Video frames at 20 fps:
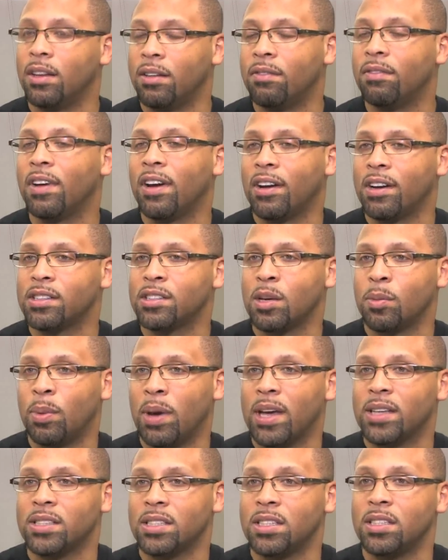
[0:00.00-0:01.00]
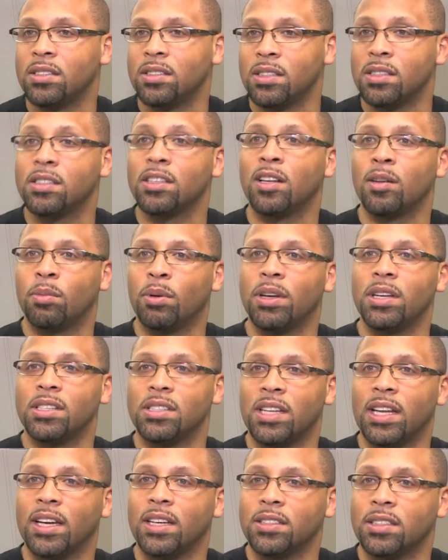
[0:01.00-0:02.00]
in various capacities to celebrate
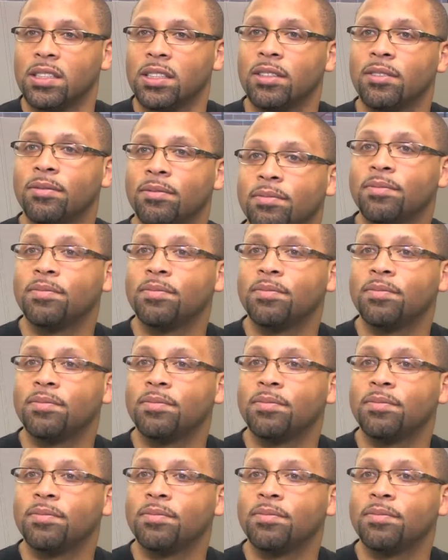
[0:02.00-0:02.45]
his legacy.